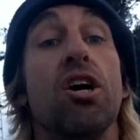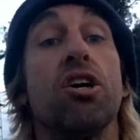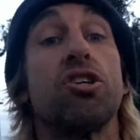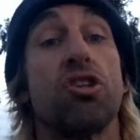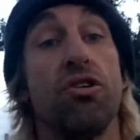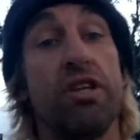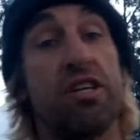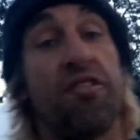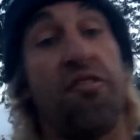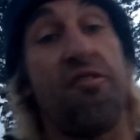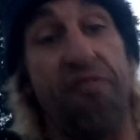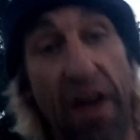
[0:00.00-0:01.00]
So these
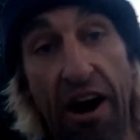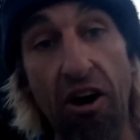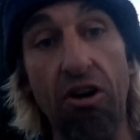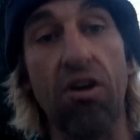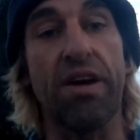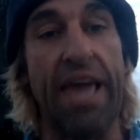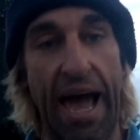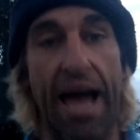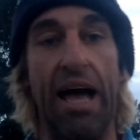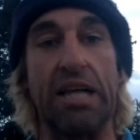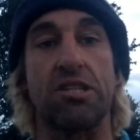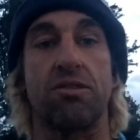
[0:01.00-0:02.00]
feral
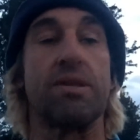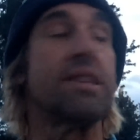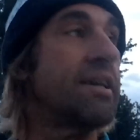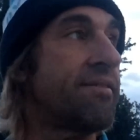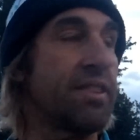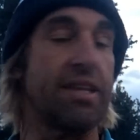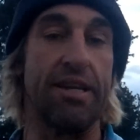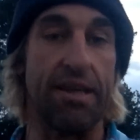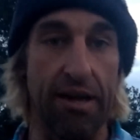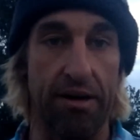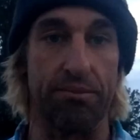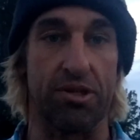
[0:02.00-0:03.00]
cats would live in the
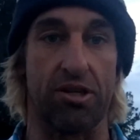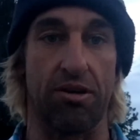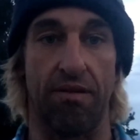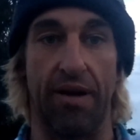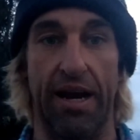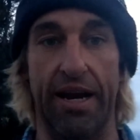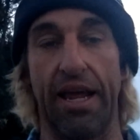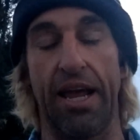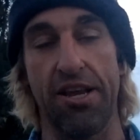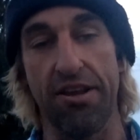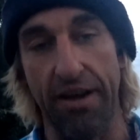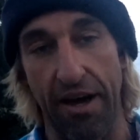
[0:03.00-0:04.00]
dumpster, right?
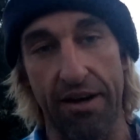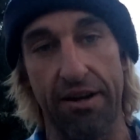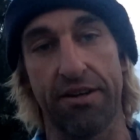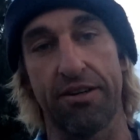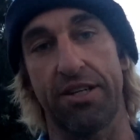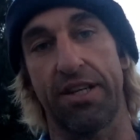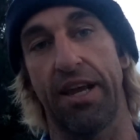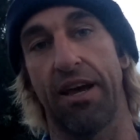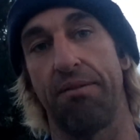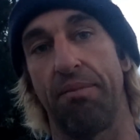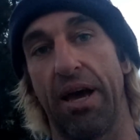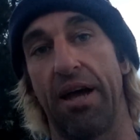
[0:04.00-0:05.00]
And you gotta
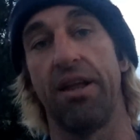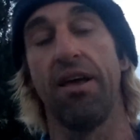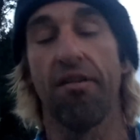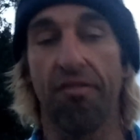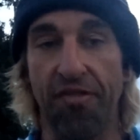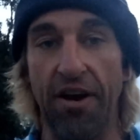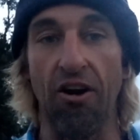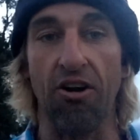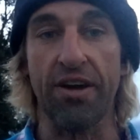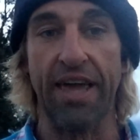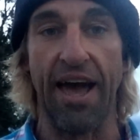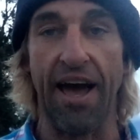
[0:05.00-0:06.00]
understand, man, feral
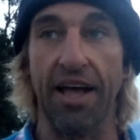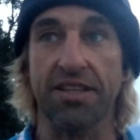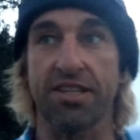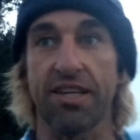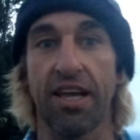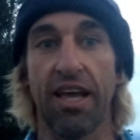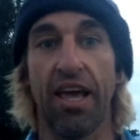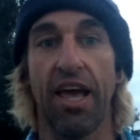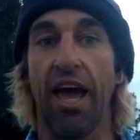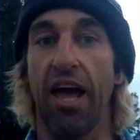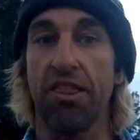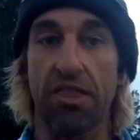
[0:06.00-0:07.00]
cats
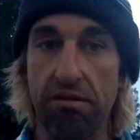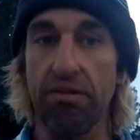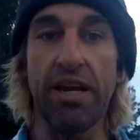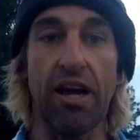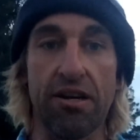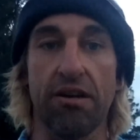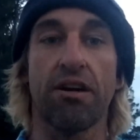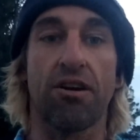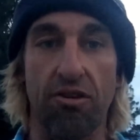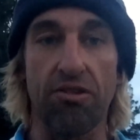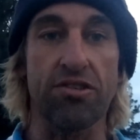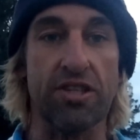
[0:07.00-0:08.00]
and 300
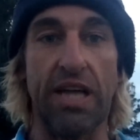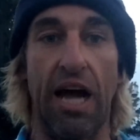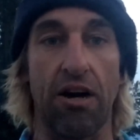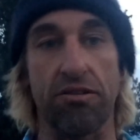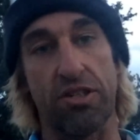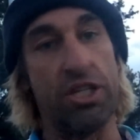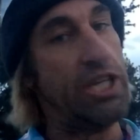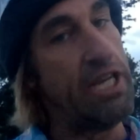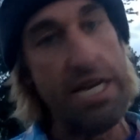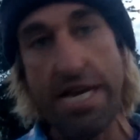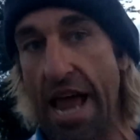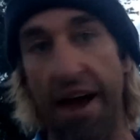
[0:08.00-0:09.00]
Girl Scouts
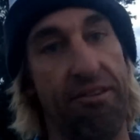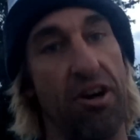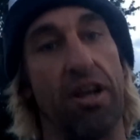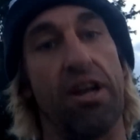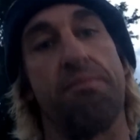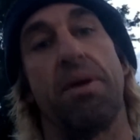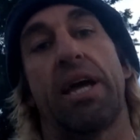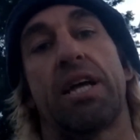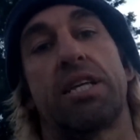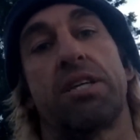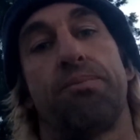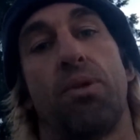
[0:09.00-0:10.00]
never gonna
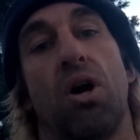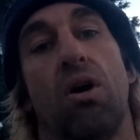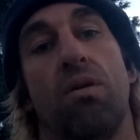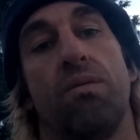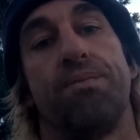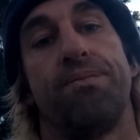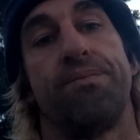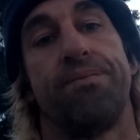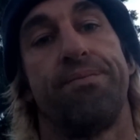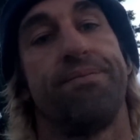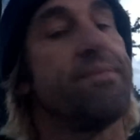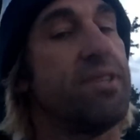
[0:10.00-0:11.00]
mix, bro.
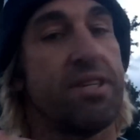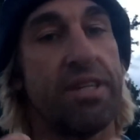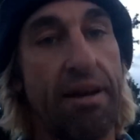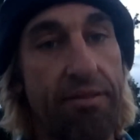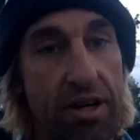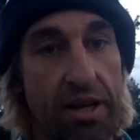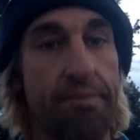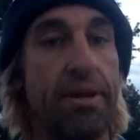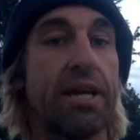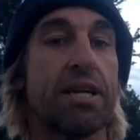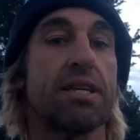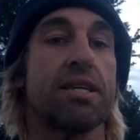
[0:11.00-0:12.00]
Just never gonna
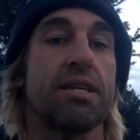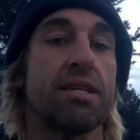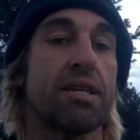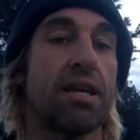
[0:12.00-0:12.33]
mix.